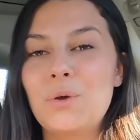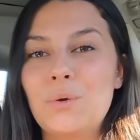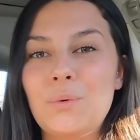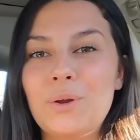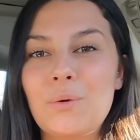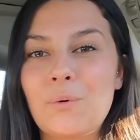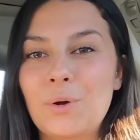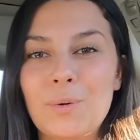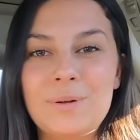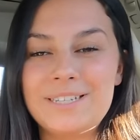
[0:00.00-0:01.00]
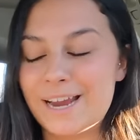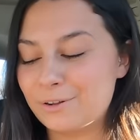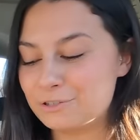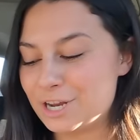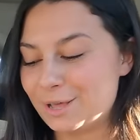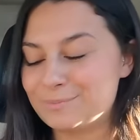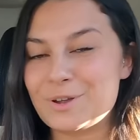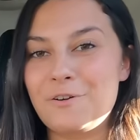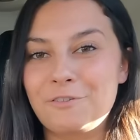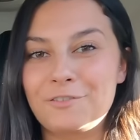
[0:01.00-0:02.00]
who would order potato
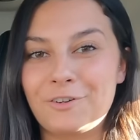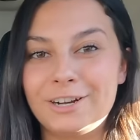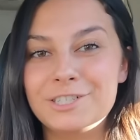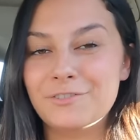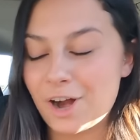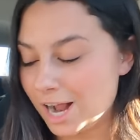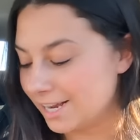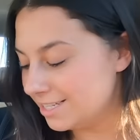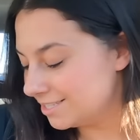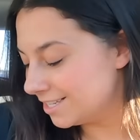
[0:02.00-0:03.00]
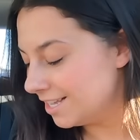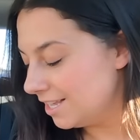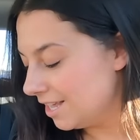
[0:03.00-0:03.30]
chips over French fries?